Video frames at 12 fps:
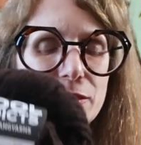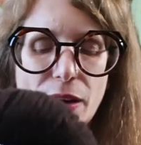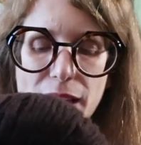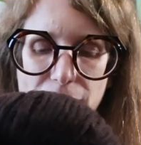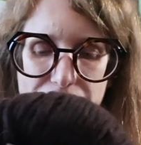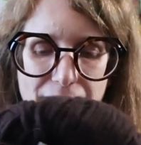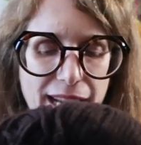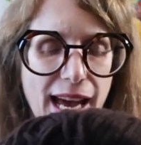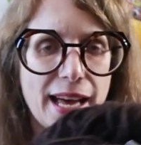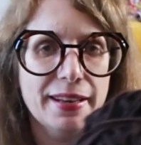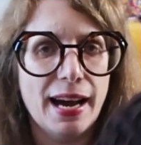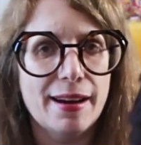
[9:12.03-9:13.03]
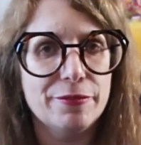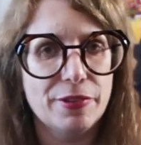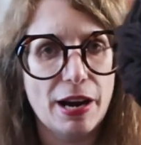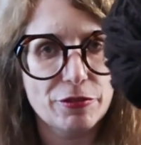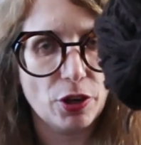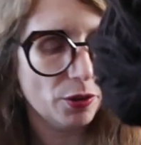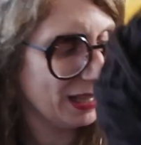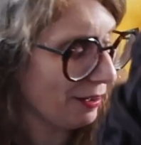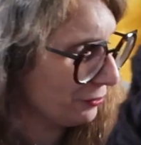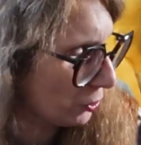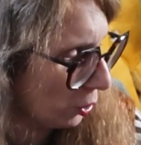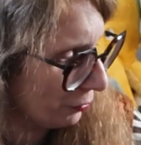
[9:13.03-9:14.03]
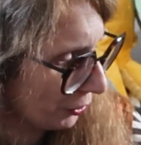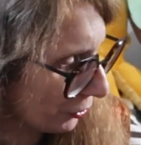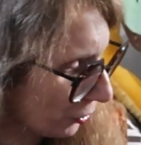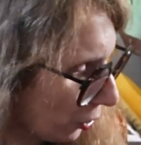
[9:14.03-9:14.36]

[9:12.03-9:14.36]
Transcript: So I love it, and I've got leftovers,